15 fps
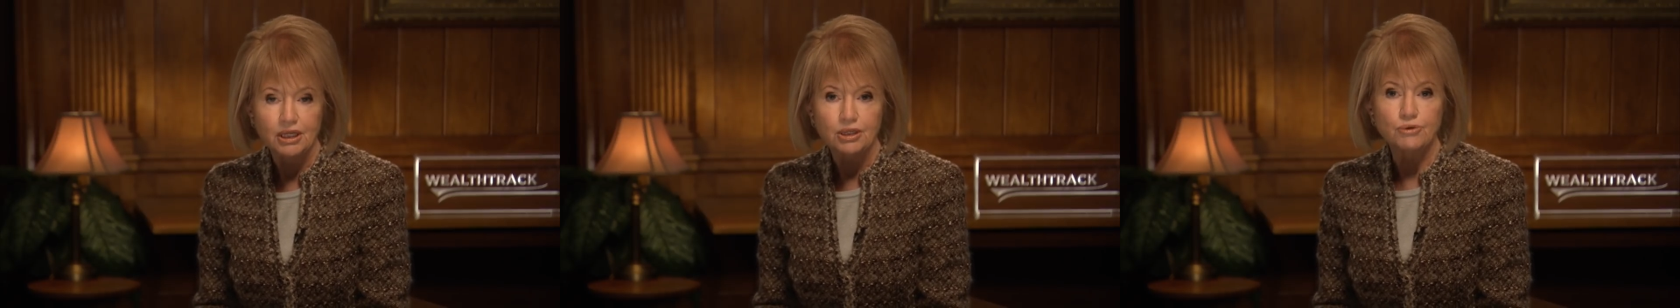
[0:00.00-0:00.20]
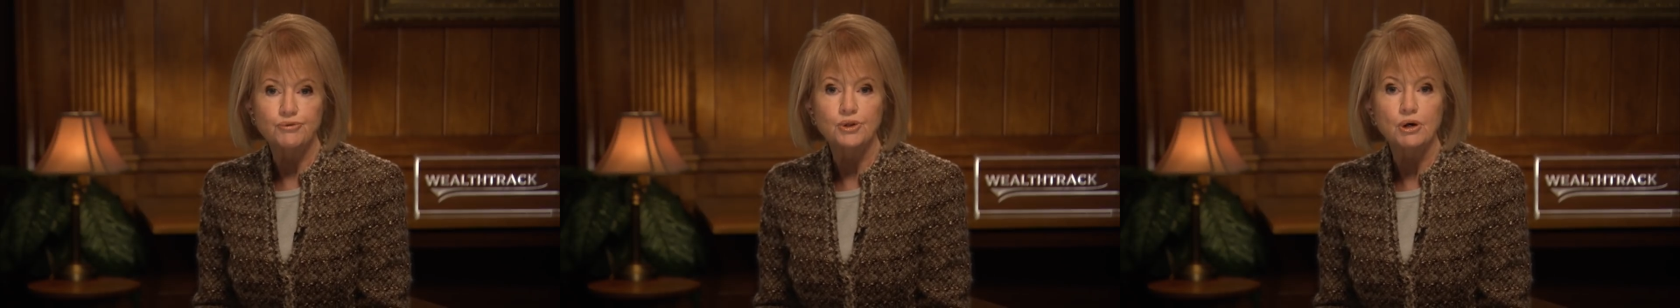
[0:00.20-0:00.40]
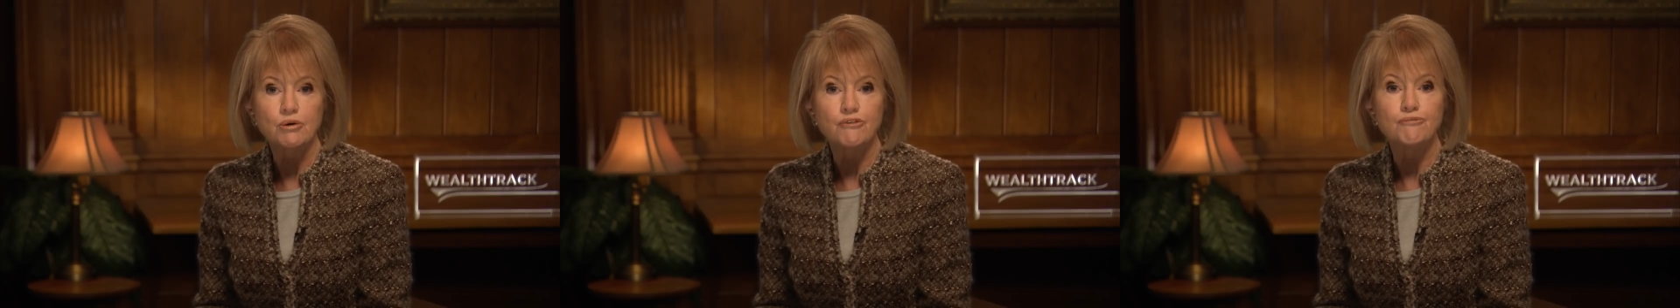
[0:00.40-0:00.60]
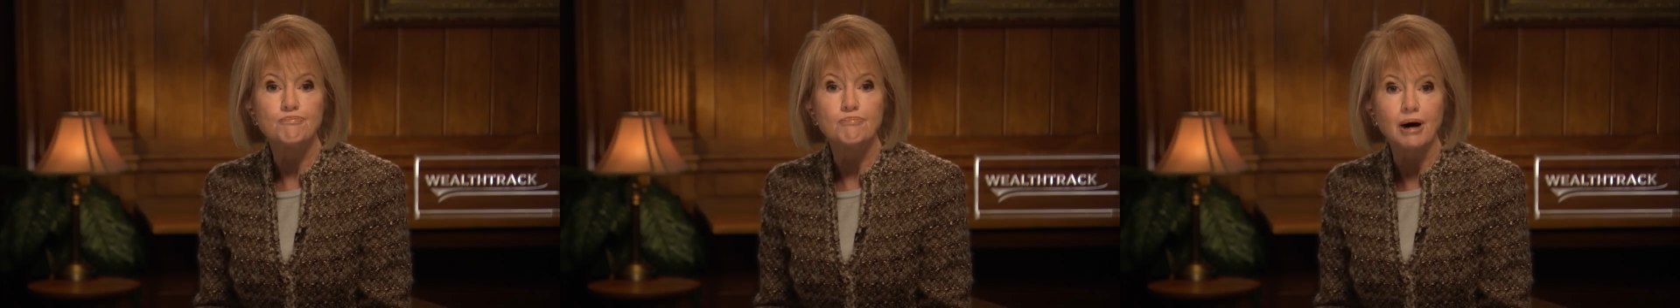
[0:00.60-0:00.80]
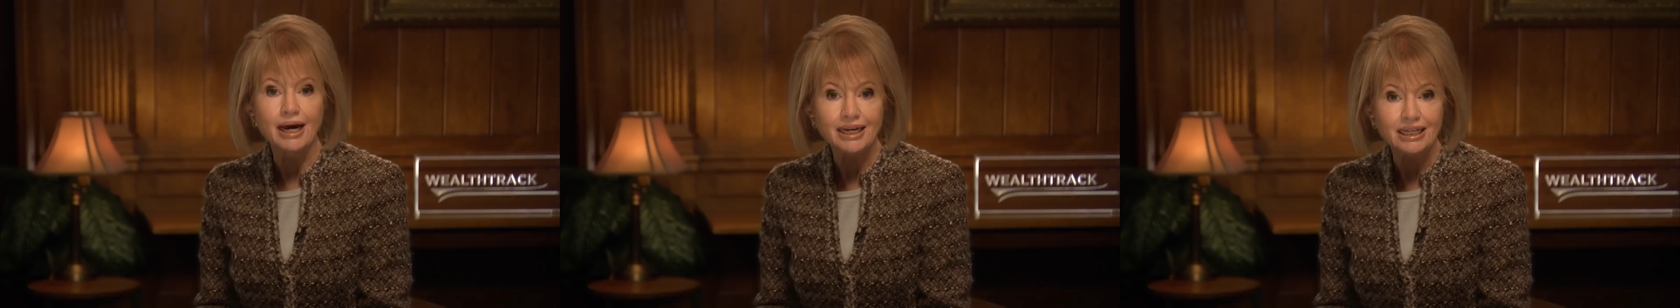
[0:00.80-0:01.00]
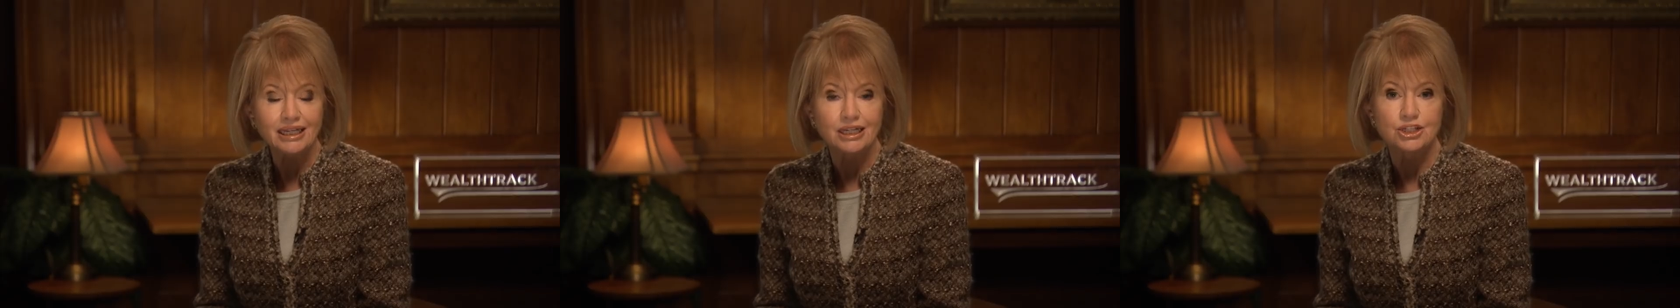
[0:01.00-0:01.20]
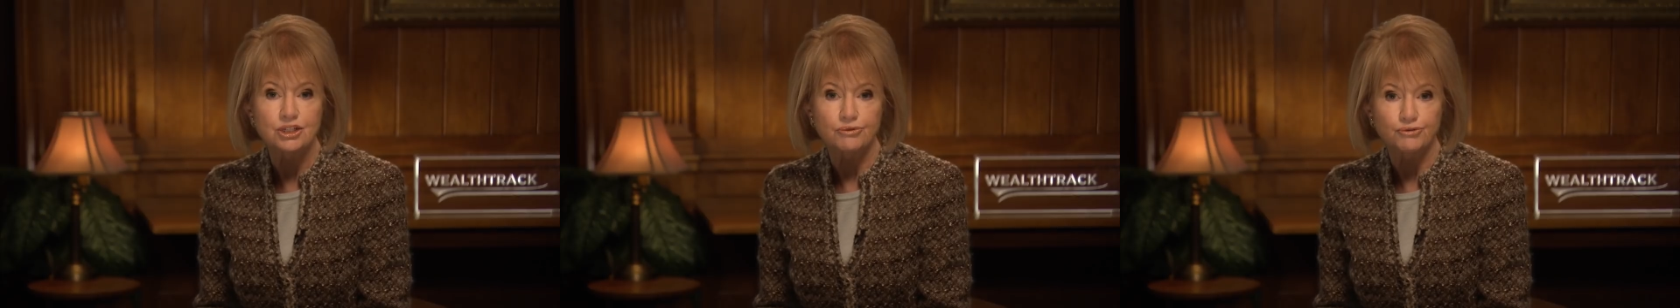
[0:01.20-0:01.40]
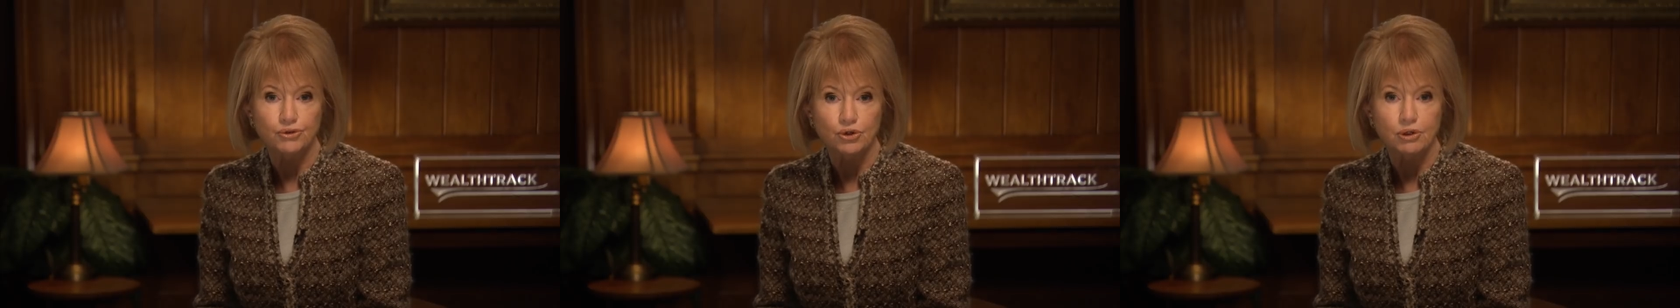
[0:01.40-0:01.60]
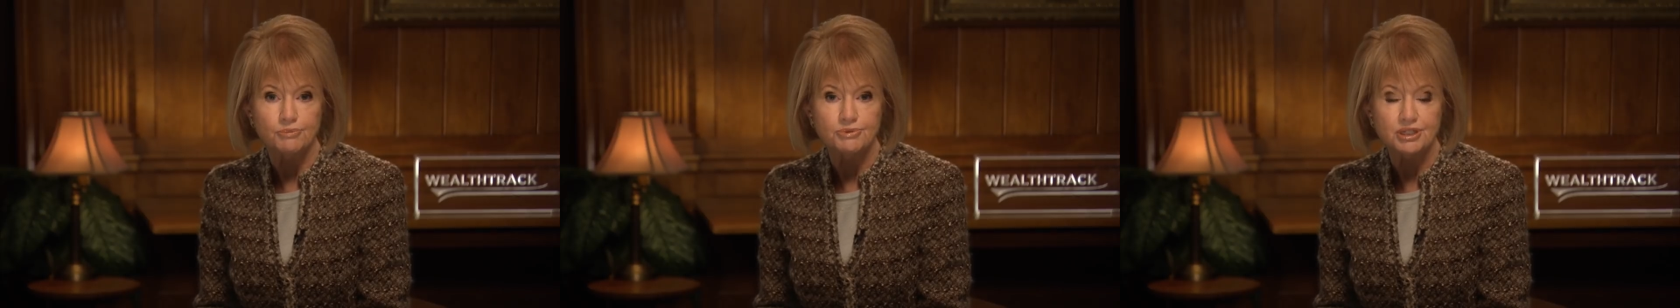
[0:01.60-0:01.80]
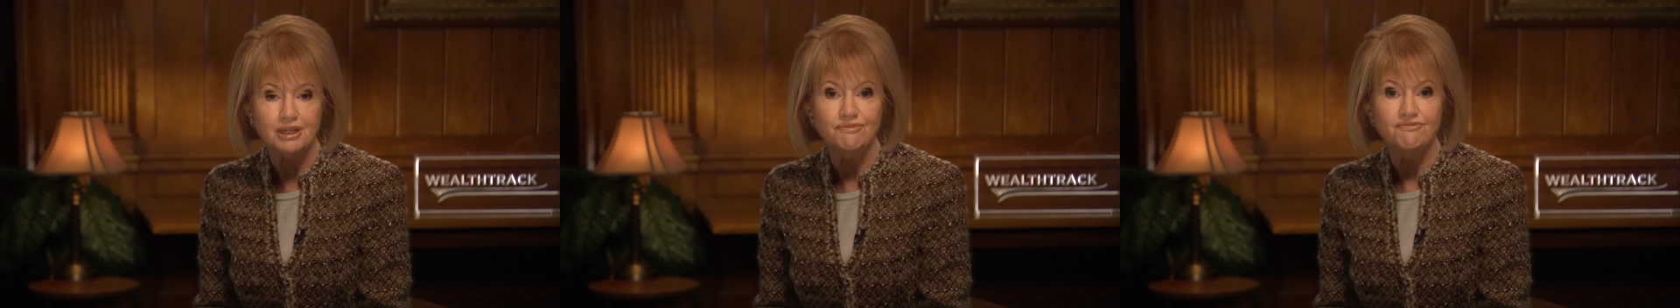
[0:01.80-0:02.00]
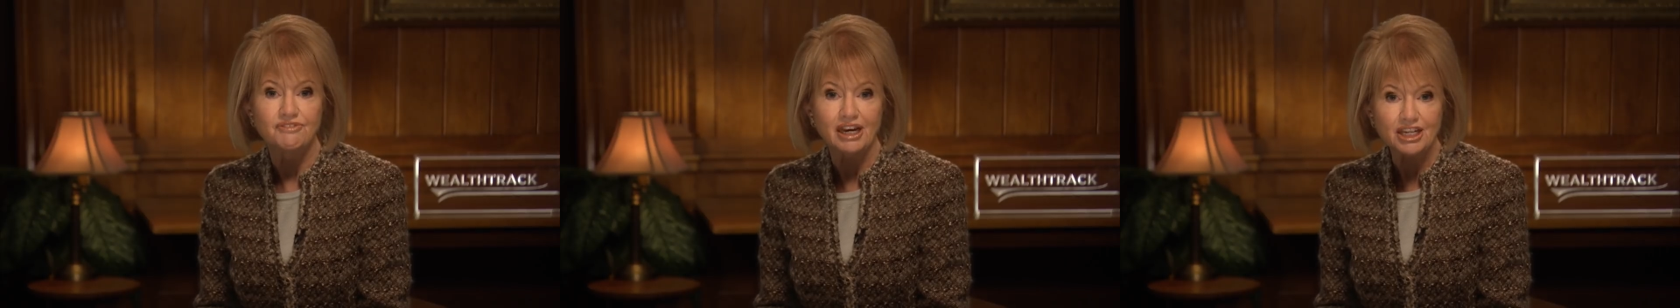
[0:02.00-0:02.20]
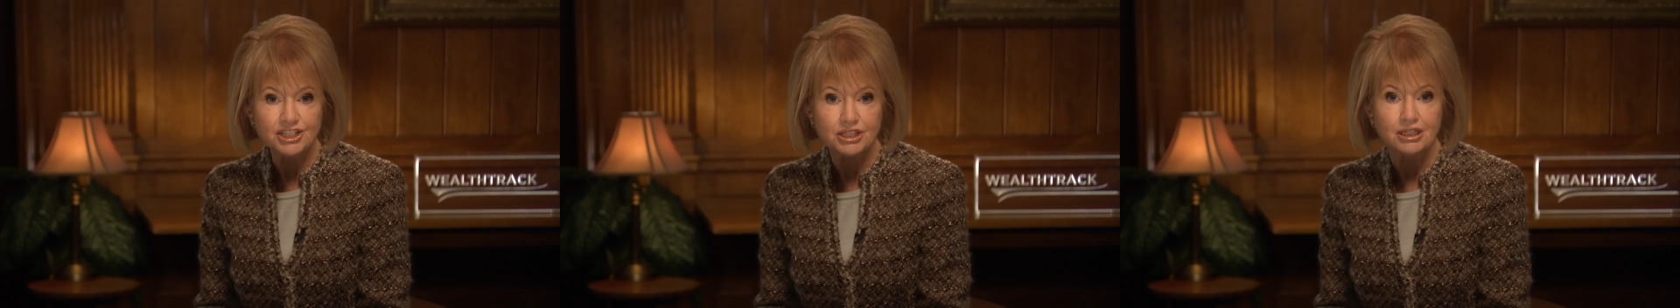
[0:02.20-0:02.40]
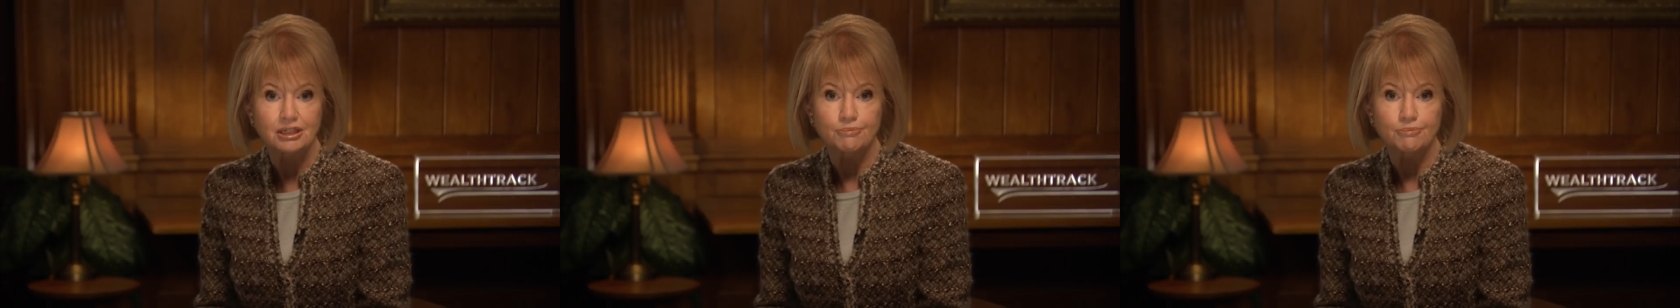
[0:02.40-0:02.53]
The flow of money into firms investing